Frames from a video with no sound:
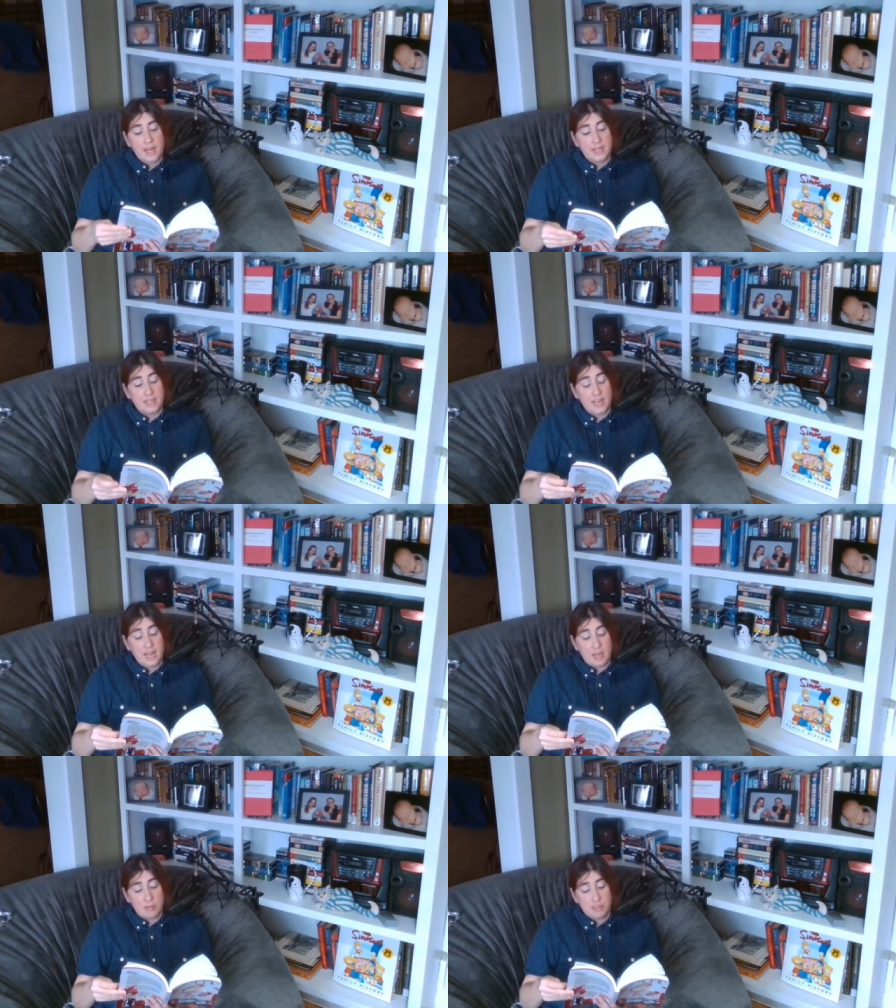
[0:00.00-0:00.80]
and a
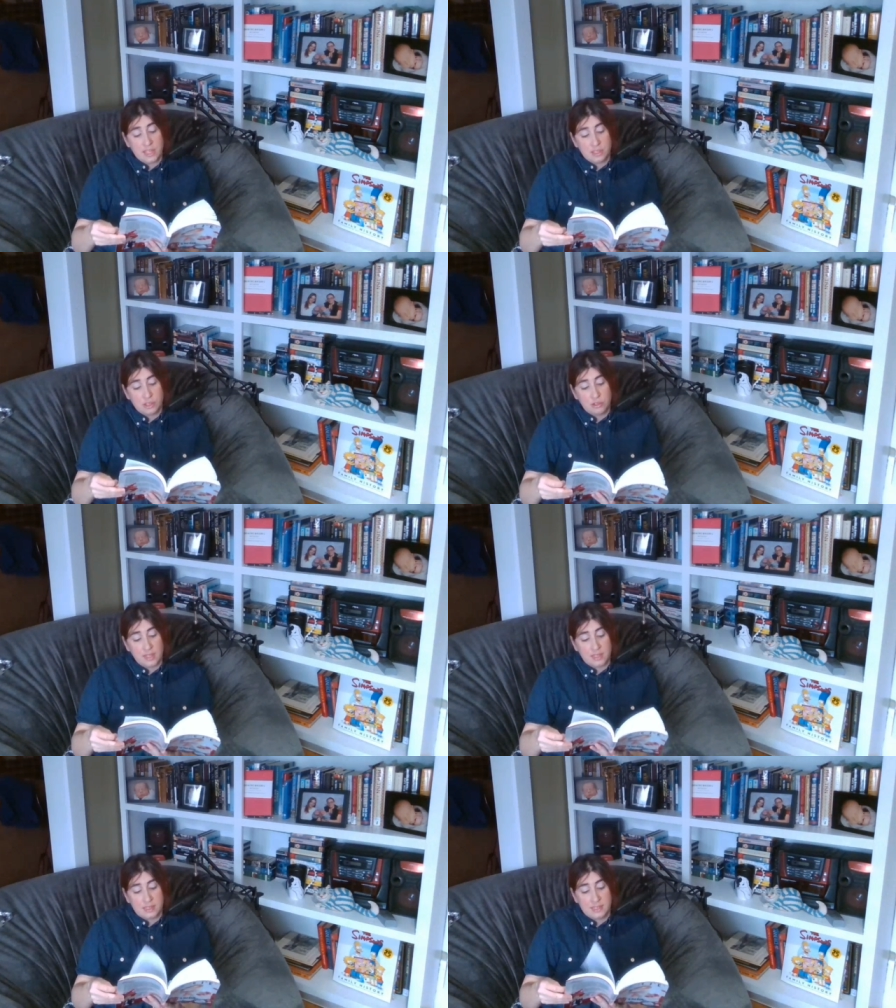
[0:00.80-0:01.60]
name tattooed
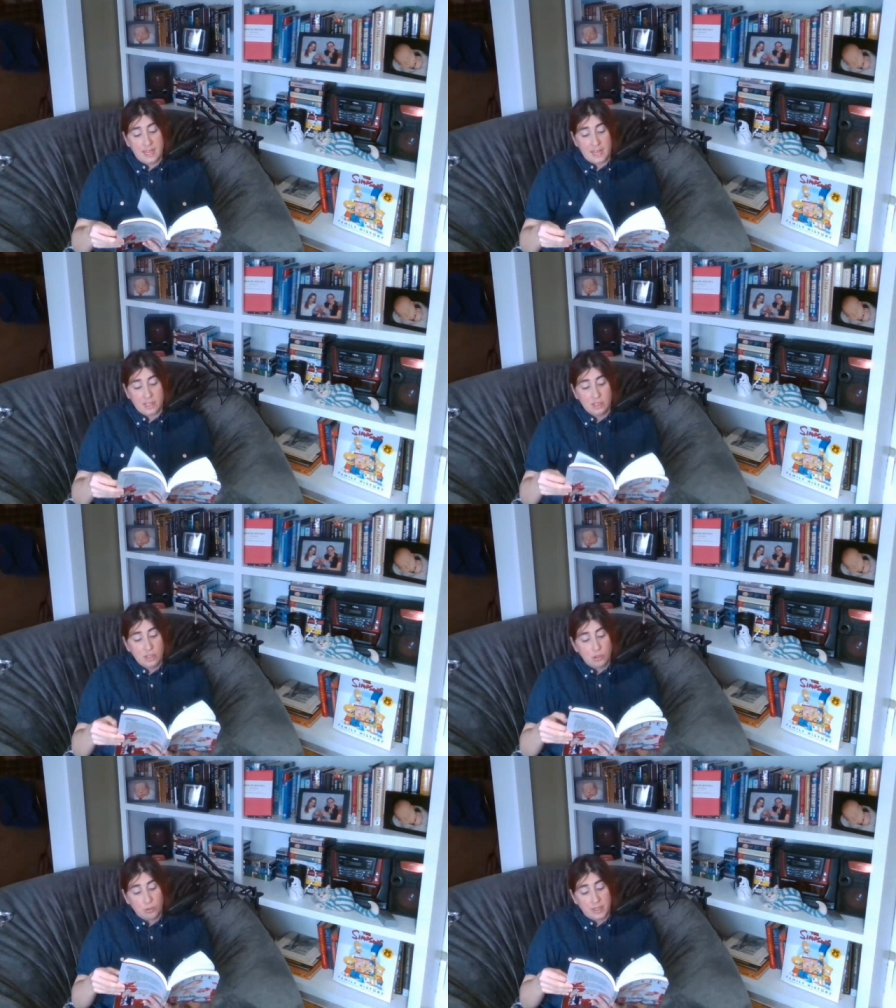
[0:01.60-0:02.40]
on his neck,
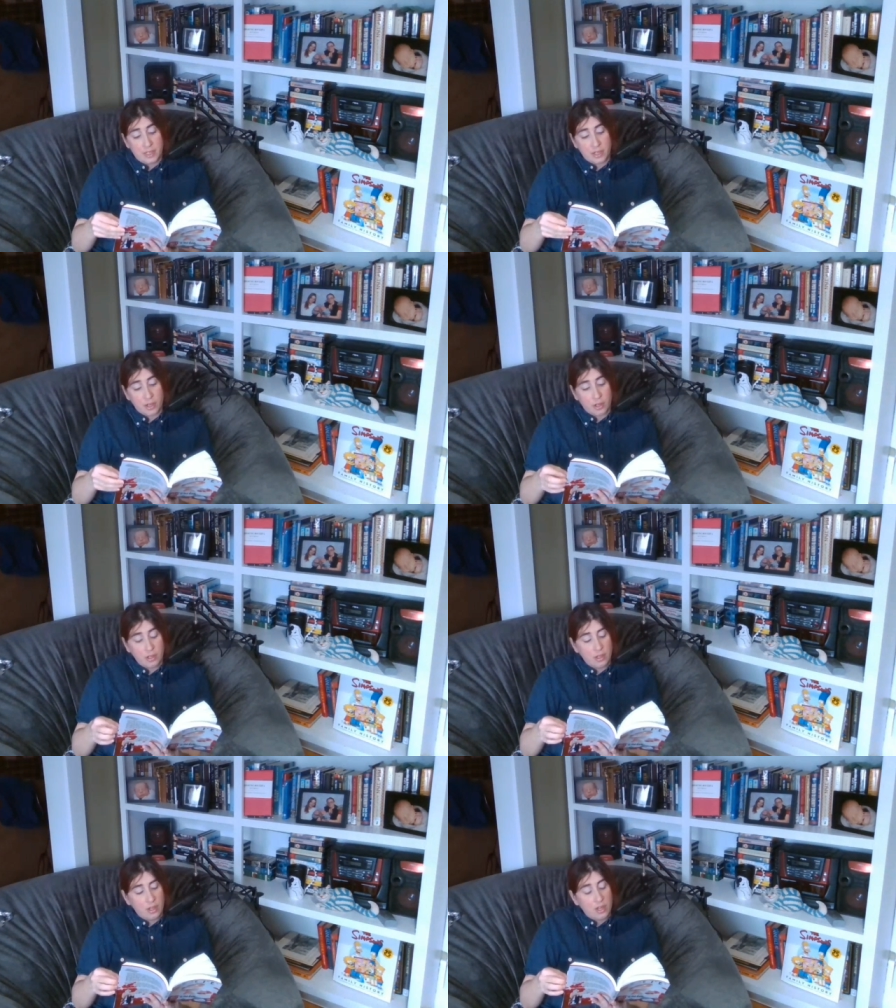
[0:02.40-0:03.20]
greeted her.